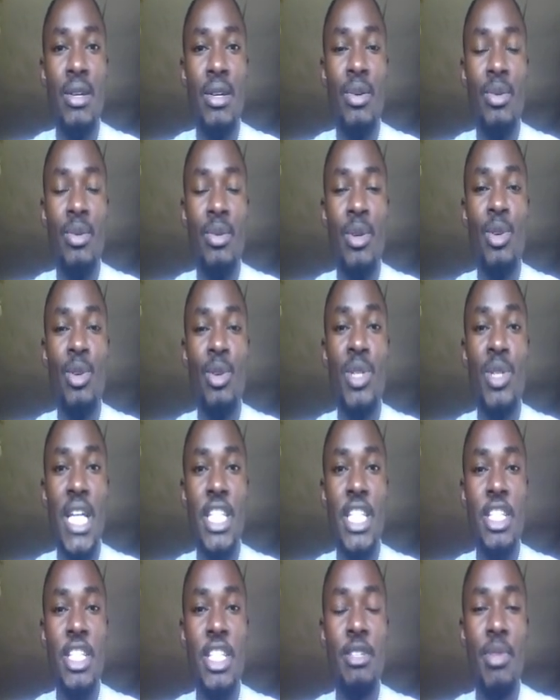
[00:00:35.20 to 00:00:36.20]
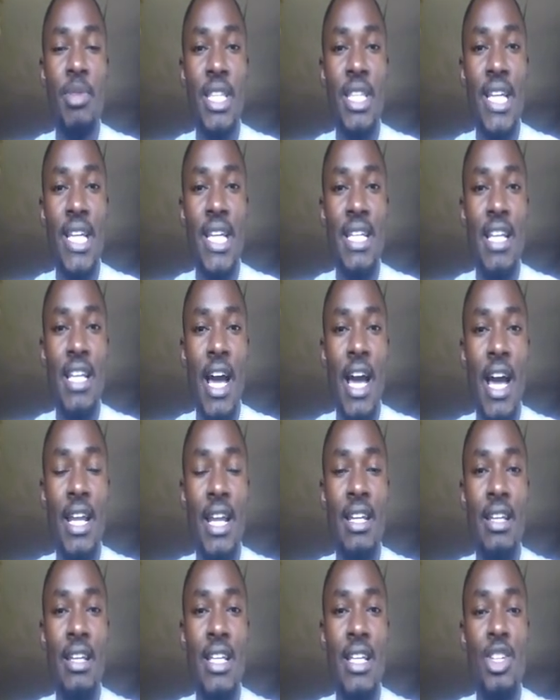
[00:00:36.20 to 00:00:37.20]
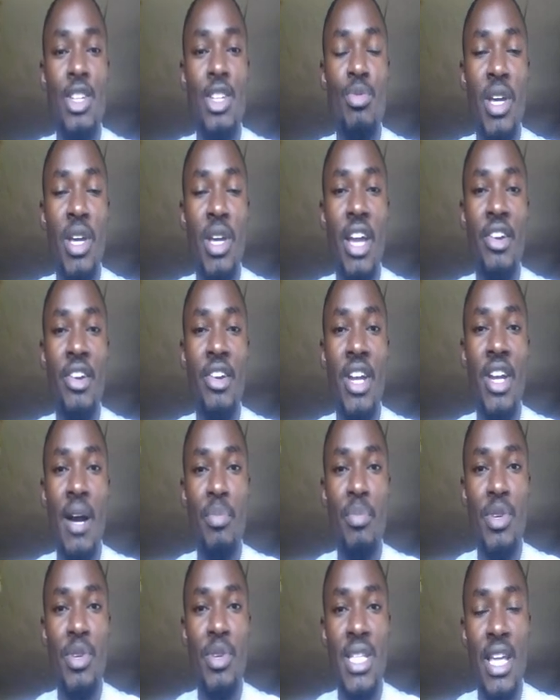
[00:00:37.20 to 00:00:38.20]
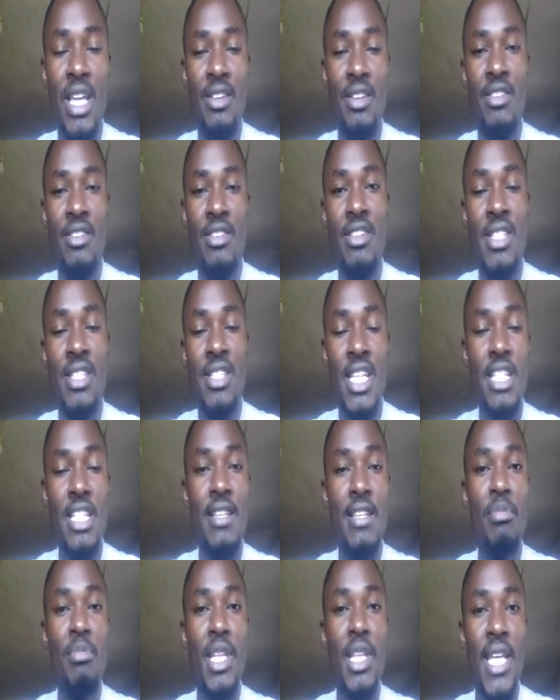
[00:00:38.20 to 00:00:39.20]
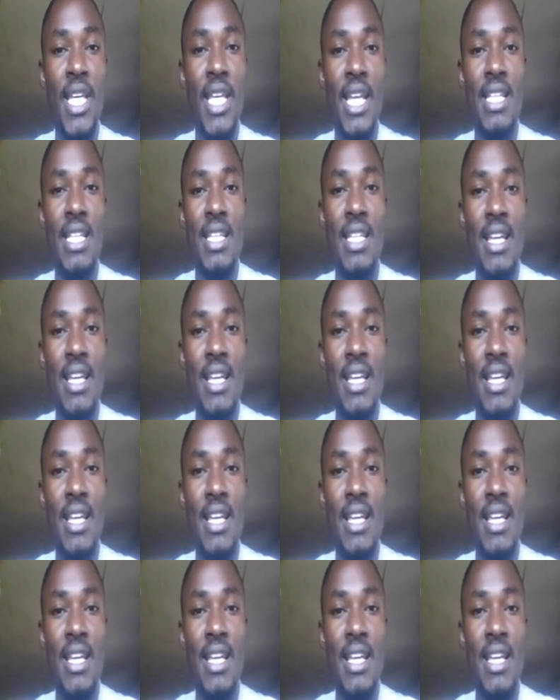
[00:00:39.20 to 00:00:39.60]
We looked at each method, and just to make a recap, we said you state the method,